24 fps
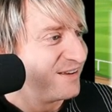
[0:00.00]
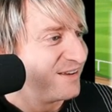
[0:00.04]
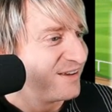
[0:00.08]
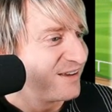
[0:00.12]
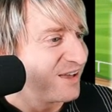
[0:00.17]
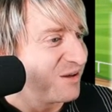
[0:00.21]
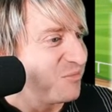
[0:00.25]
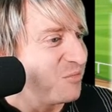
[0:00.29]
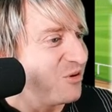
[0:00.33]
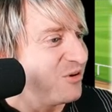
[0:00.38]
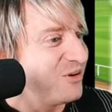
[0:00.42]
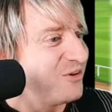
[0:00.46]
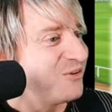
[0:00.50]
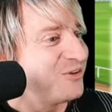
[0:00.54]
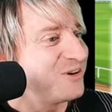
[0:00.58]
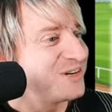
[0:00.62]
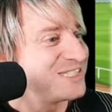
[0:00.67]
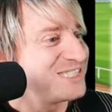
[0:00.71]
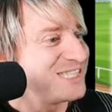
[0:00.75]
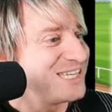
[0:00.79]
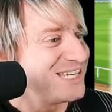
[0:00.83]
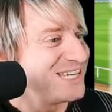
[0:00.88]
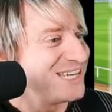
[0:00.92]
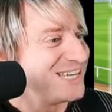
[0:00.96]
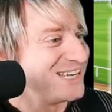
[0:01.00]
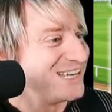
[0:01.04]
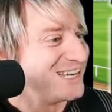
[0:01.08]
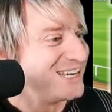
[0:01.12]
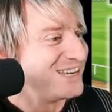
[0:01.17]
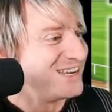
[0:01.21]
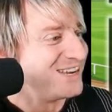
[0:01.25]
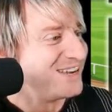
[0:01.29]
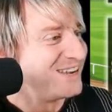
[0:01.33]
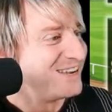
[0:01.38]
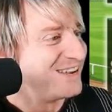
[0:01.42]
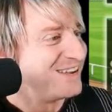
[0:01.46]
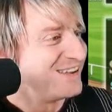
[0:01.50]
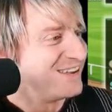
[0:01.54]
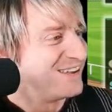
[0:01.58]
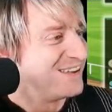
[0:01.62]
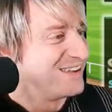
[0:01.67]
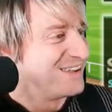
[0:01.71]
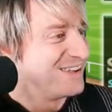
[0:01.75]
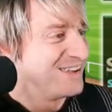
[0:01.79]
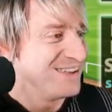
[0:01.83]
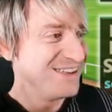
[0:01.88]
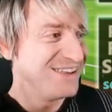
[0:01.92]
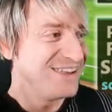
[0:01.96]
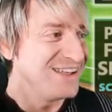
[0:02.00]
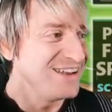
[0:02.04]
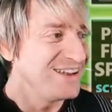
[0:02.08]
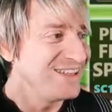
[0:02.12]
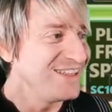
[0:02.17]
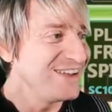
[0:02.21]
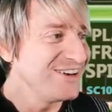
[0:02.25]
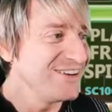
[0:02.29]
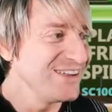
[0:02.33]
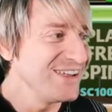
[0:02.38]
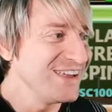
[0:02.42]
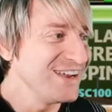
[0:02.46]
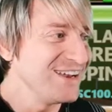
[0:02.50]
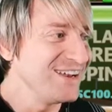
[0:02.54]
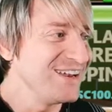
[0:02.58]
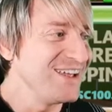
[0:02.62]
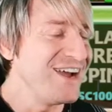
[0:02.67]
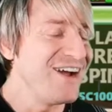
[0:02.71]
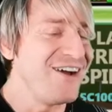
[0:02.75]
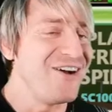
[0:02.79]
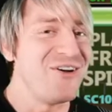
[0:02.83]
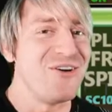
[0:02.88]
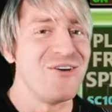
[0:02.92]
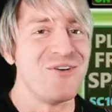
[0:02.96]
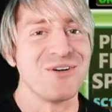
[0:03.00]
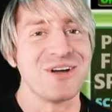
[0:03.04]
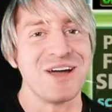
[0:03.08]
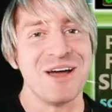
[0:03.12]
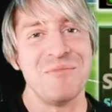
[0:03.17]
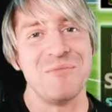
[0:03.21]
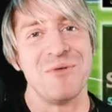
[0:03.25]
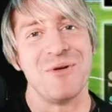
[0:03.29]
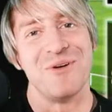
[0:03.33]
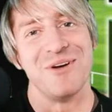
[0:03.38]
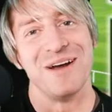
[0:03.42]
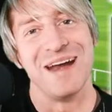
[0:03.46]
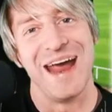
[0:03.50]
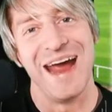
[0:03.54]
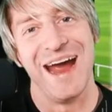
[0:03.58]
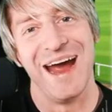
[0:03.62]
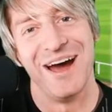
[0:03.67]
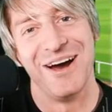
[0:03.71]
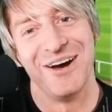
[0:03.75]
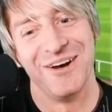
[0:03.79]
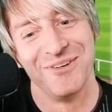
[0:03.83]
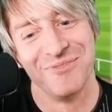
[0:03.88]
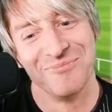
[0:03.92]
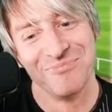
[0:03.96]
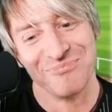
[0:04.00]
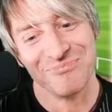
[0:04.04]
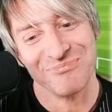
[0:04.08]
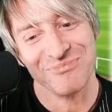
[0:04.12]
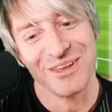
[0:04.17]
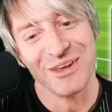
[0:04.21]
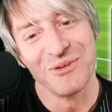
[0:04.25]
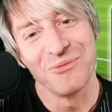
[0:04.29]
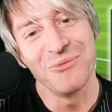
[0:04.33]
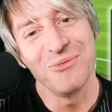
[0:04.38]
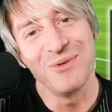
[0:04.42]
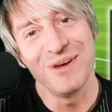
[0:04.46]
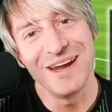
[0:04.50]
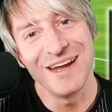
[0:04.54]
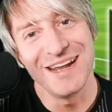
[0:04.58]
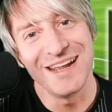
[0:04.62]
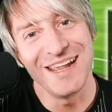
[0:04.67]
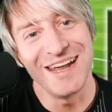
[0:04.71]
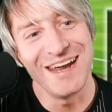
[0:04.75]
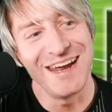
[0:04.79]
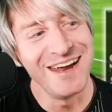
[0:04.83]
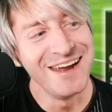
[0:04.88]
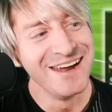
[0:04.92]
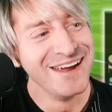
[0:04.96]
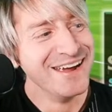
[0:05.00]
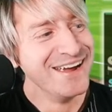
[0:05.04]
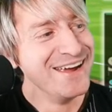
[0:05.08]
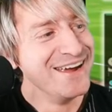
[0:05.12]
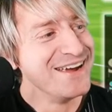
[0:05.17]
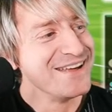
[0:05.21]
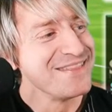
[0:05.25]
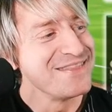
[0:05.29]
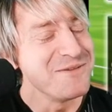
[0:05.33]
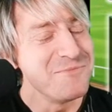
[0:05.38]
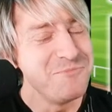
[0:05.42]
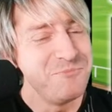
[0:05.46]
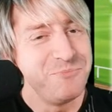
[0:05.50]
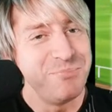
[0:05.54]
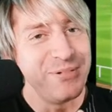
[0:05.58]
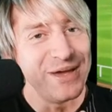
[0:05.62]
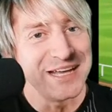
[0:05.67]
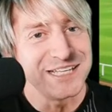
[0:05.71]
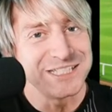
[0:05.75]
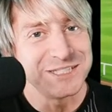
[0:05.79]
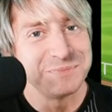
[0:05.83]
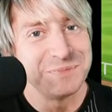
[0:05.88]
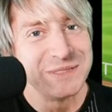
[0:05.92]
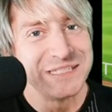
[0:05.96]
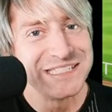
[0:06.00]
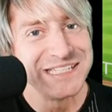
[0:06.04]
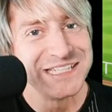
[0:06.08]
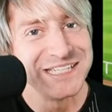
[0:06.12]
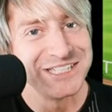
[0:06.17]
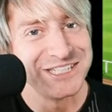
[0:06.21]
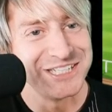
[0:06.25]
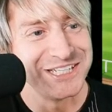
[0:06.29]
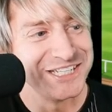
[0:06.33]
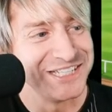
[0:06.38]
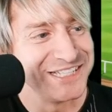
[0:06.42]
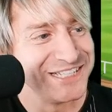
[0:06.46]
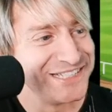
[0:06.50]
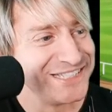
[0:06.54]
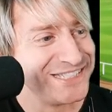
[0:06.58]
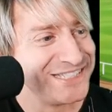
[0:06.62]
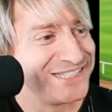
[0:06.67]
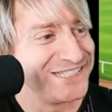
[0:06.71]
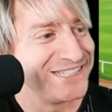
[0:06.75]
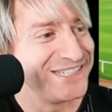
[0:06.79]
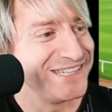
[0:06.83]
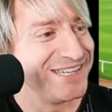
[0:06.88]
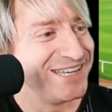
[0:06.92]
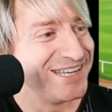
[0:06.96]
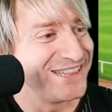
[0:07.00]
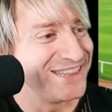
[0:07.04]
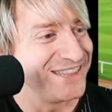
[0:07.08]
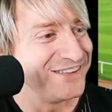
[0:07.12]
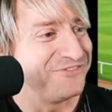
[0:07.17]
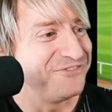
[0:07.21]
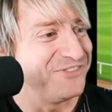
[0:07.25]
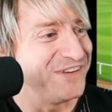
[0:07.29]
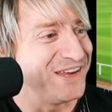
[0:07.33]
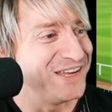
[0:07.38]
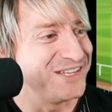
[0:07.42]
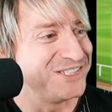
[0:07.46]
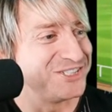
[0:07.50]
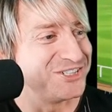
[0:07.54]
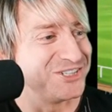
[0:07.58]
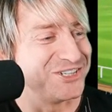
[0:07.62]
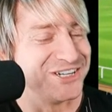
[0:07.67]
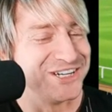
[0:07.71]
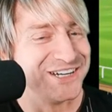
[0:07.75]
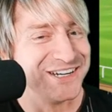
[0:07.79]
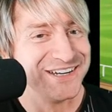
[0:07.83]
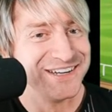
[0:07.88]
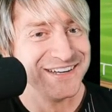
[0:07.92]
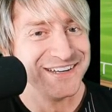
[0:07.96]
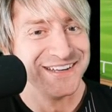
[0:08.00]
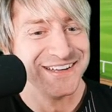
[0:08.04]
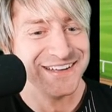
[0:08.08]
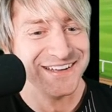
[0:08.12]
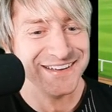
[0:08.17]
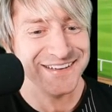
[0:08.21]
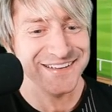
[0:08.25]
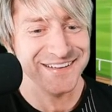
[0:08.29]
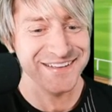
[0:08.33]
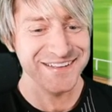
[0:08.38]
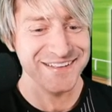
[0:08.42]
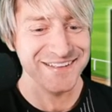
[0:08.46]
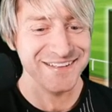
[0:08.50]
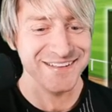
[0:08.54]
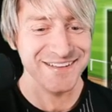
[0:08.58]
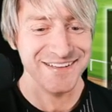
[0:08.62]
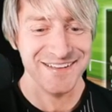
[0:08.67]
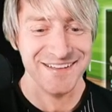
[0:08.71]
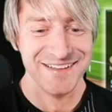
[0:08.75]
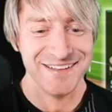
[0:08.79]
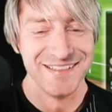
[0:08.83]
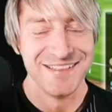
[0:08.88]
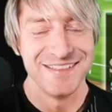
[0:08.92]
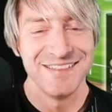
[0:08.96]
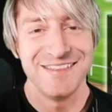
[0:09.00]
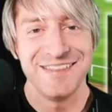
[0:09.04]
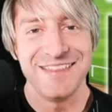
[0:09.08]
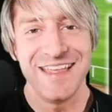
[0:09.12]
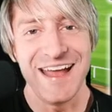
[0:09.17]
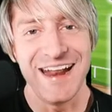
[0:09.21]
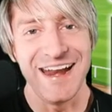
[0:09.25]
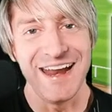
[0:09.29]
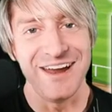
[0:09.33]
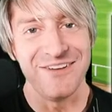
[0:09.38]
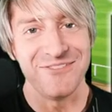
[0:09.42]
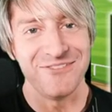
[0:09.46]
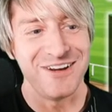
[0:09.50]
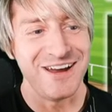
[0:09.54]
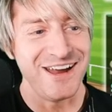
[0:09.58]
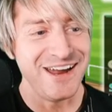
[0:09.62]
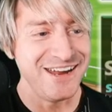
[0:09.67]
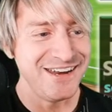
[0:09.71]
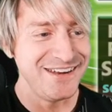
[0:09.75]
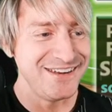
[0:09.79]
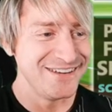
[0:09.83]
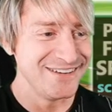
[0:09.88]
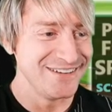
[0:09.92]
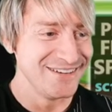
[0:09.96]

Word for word: Come on, horsey. Get in there. Get in. Oh, come on now. Really? The best positions to get the feature. That ain't right.